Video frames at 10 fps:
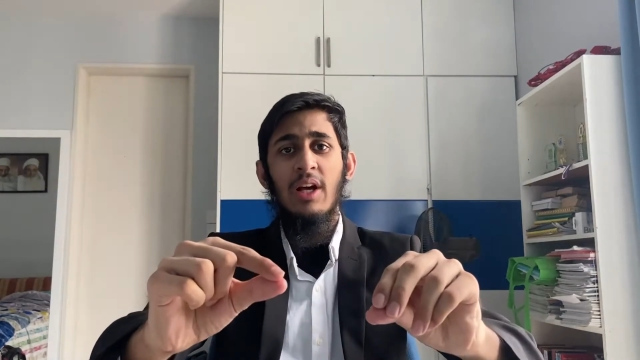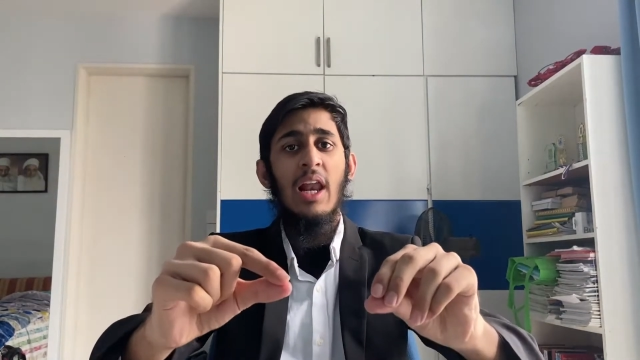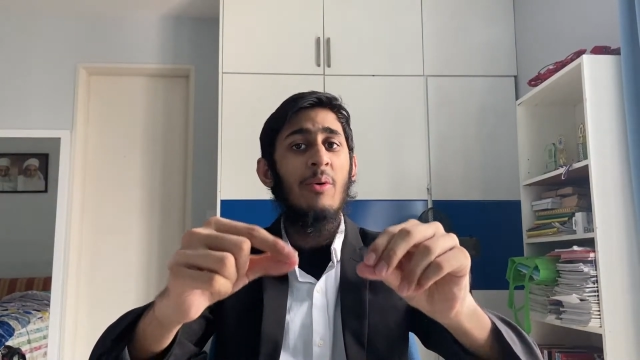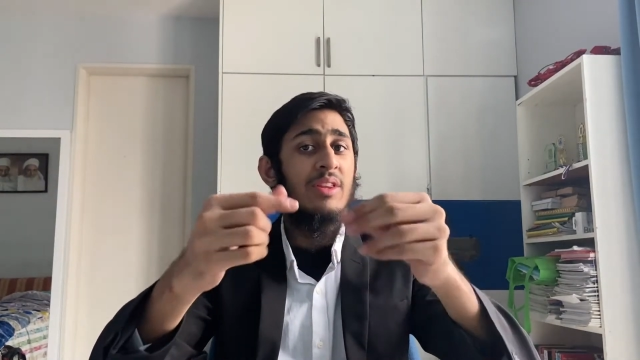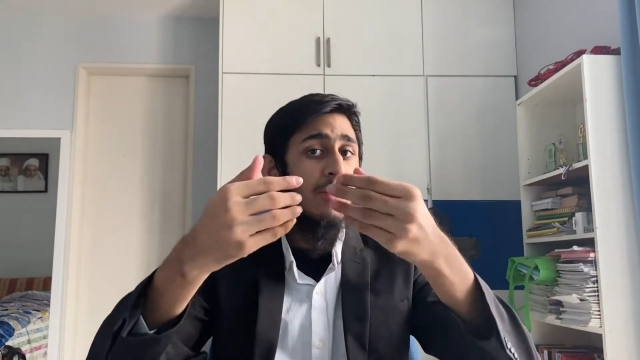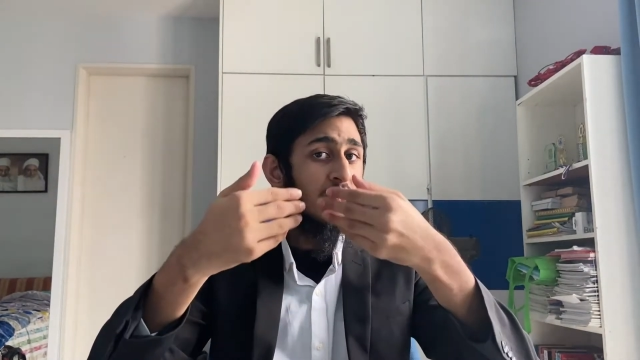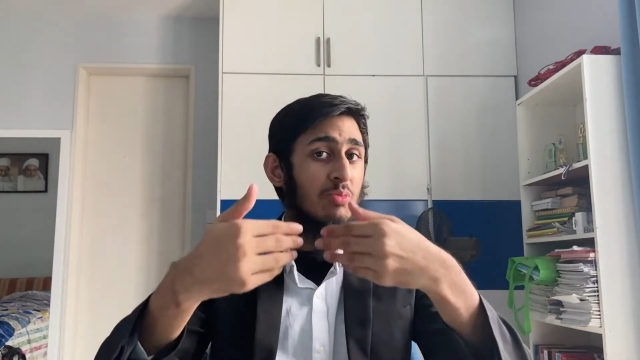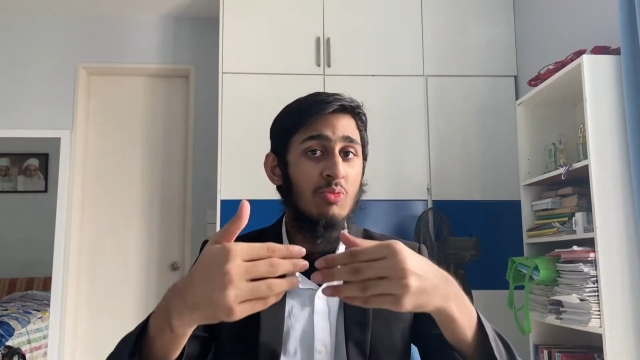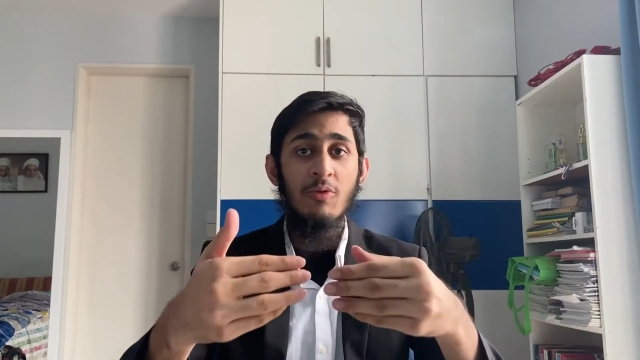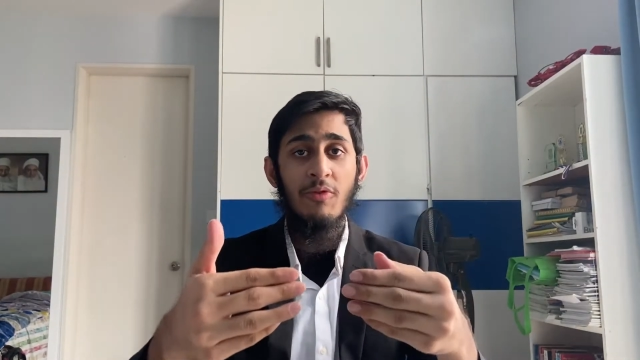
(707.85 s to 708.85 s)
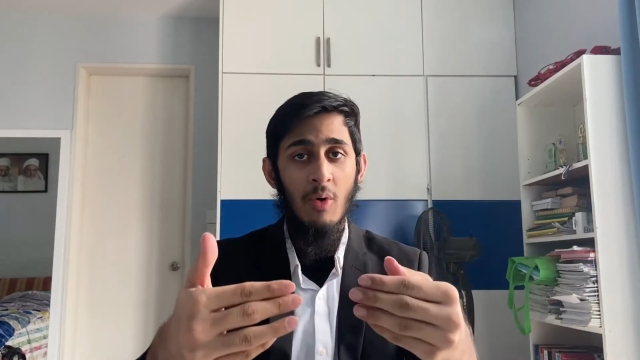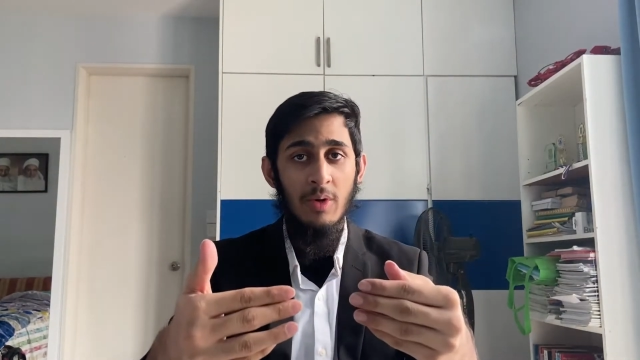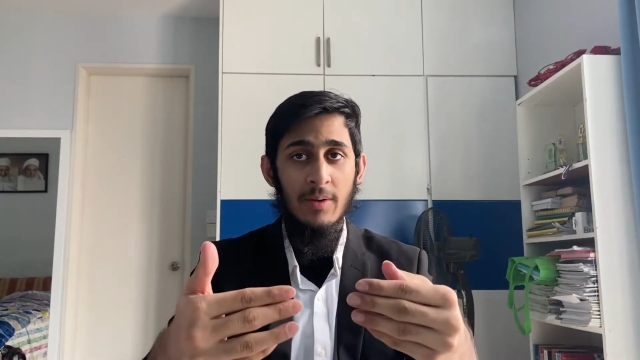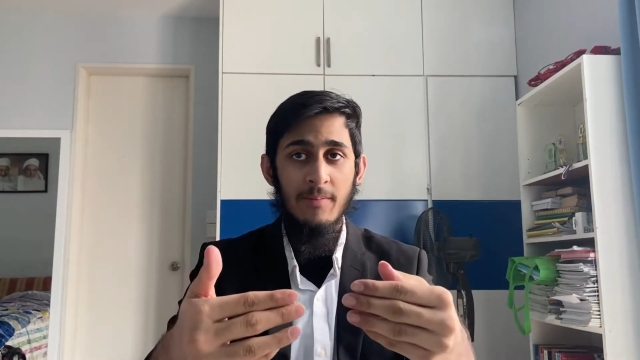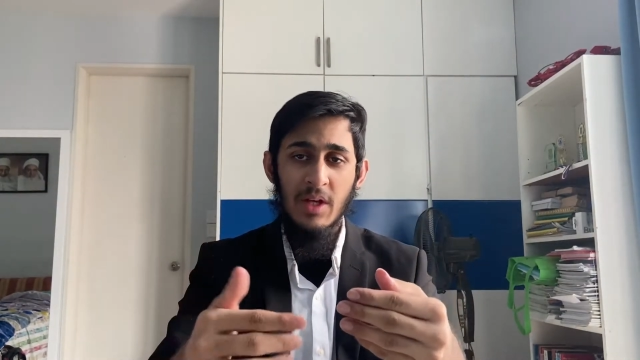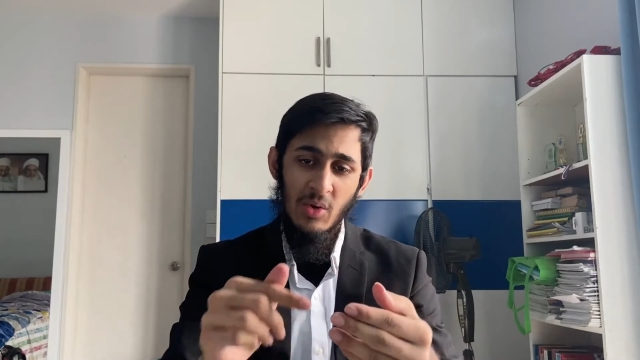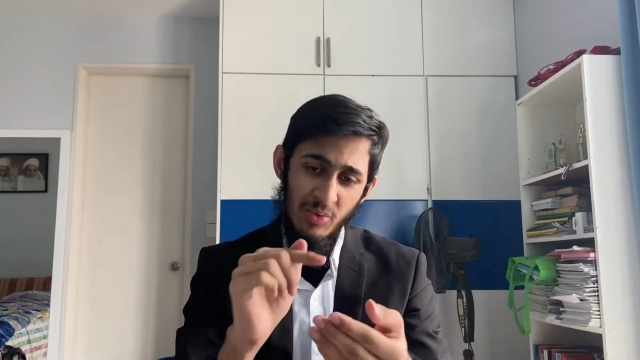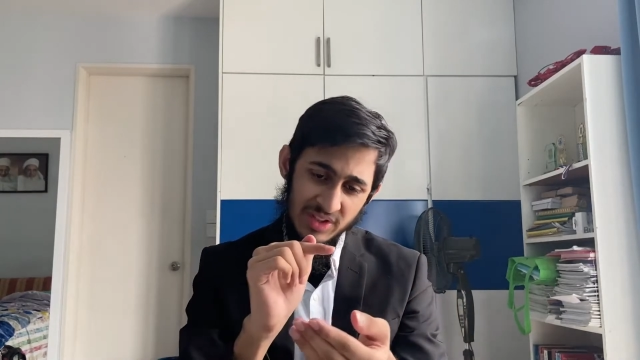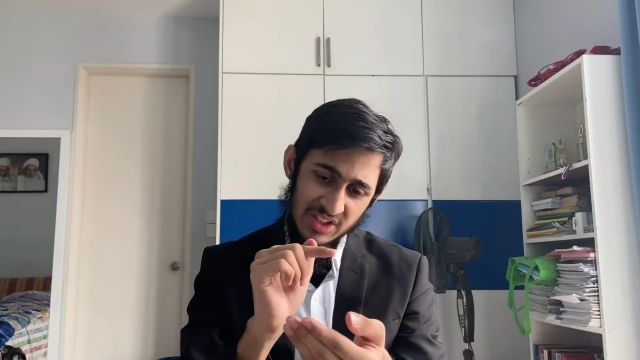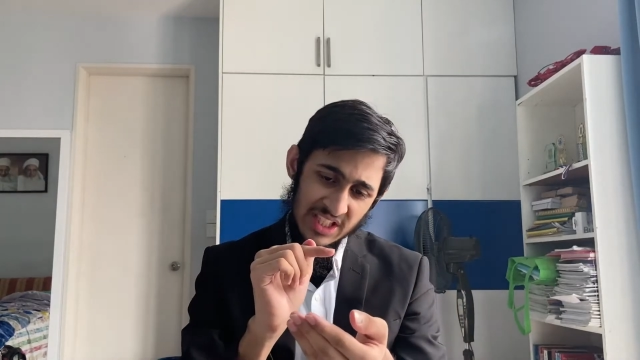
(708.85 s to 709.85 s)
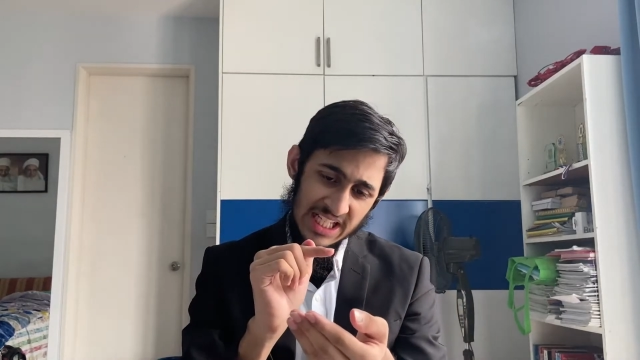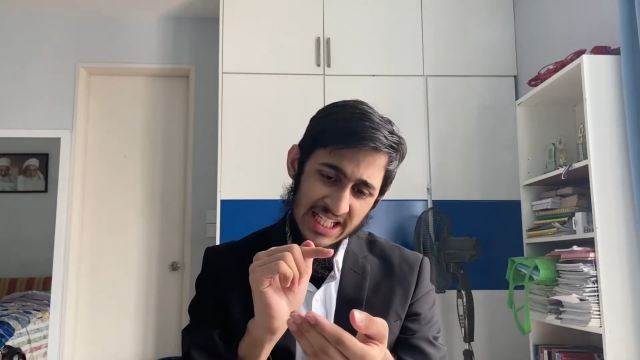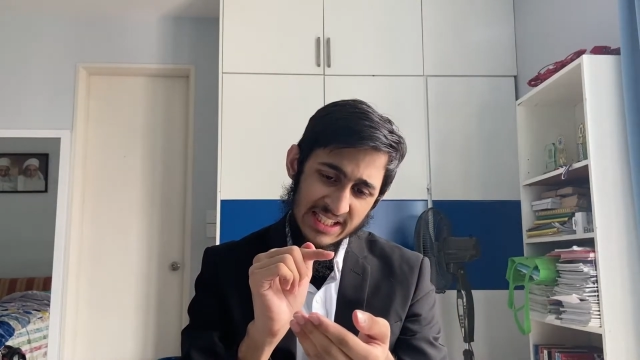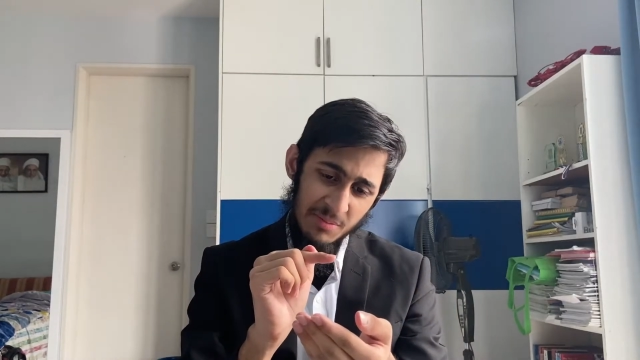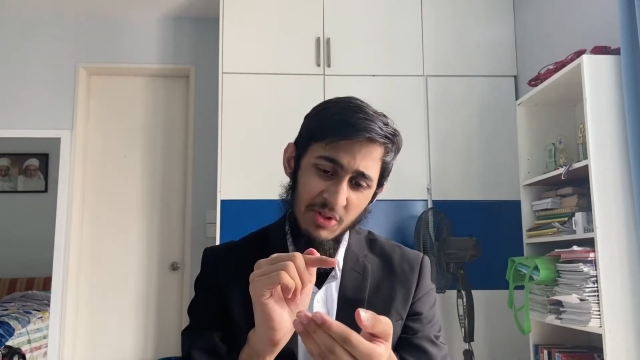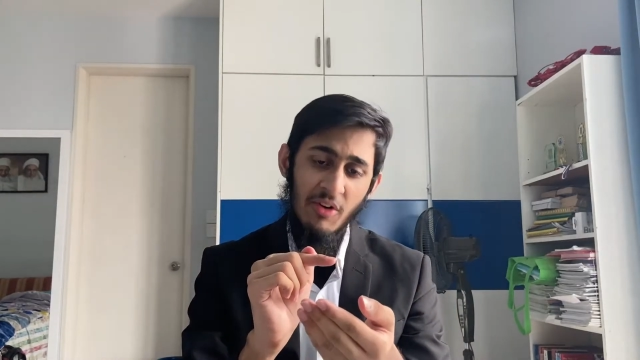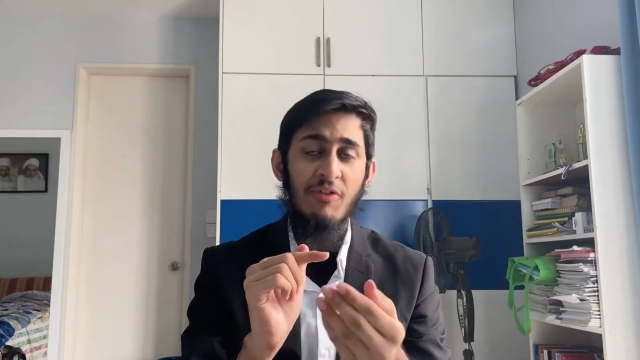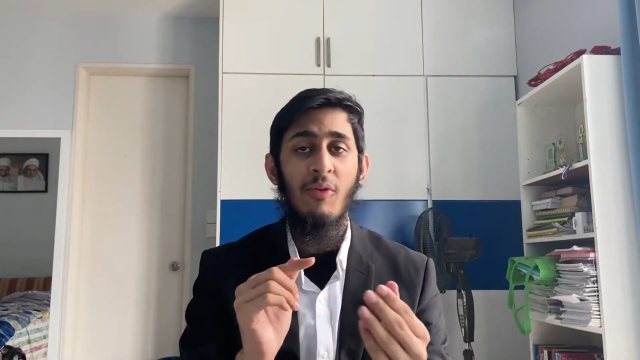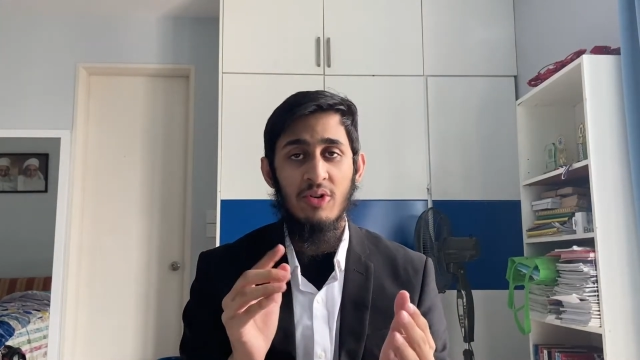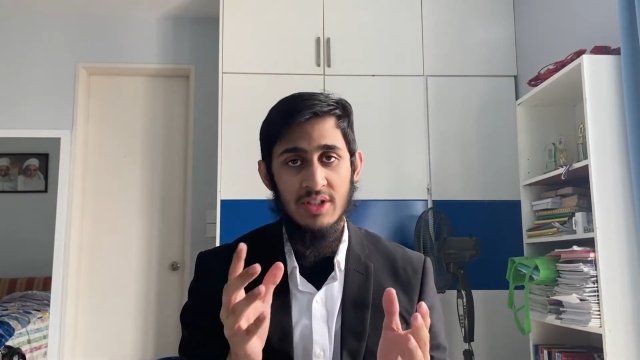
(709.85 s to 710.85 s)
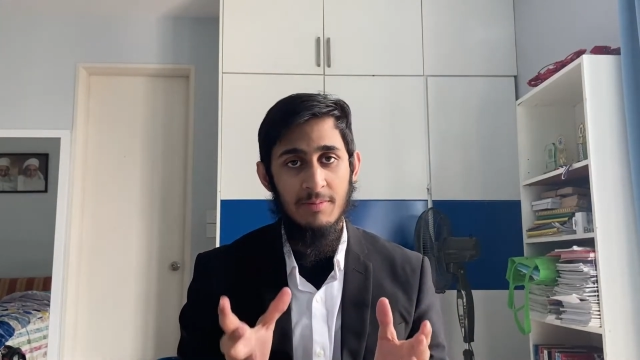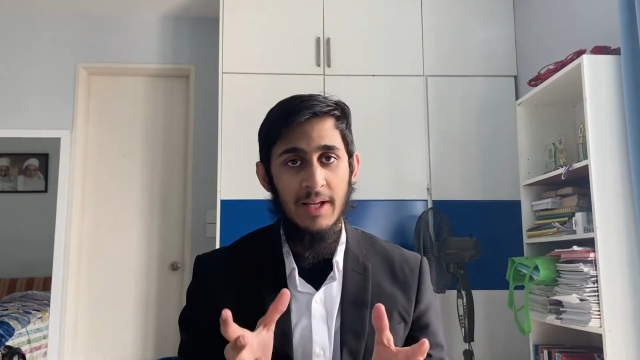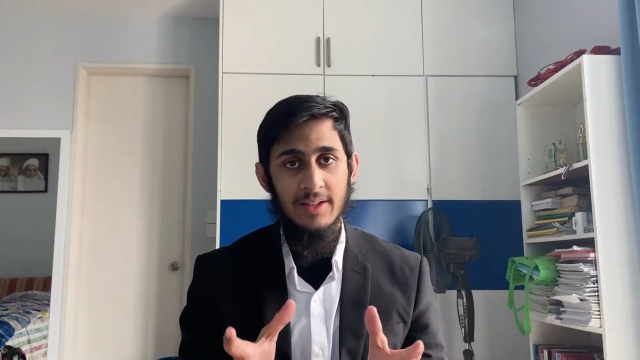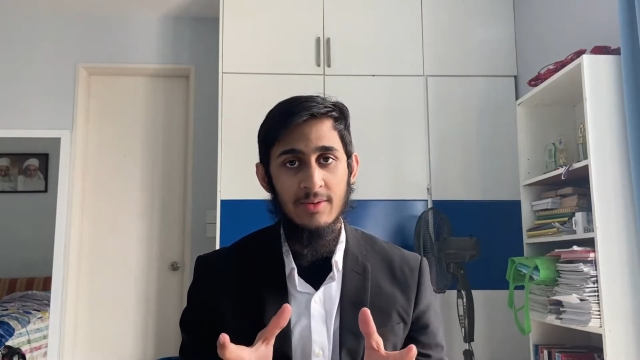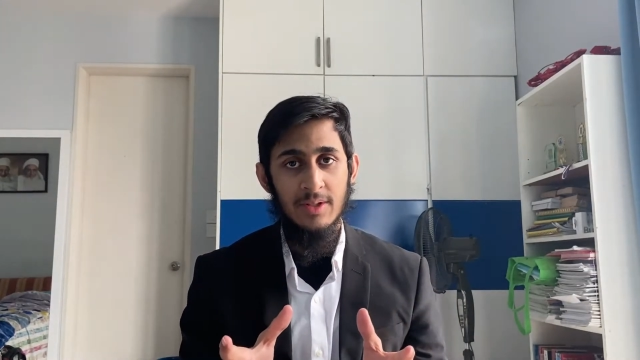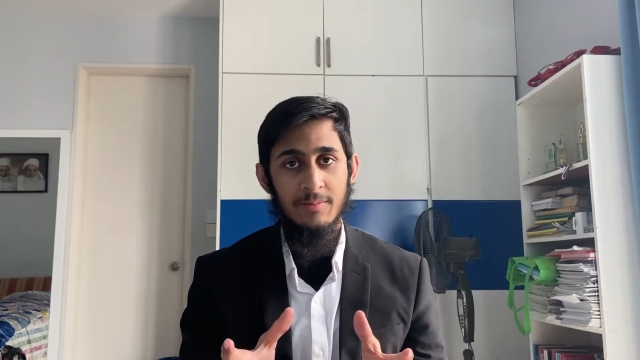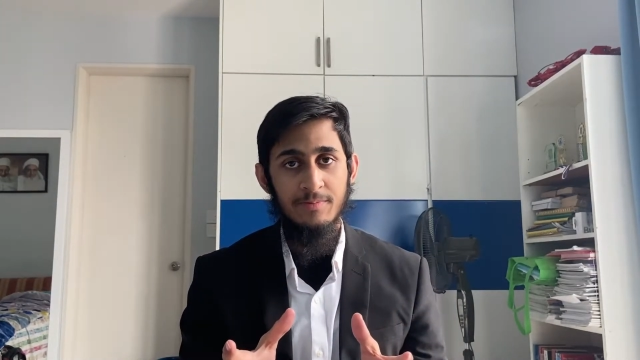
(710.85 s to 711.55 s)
allowing them to move forward with just a little bit of force applied to it.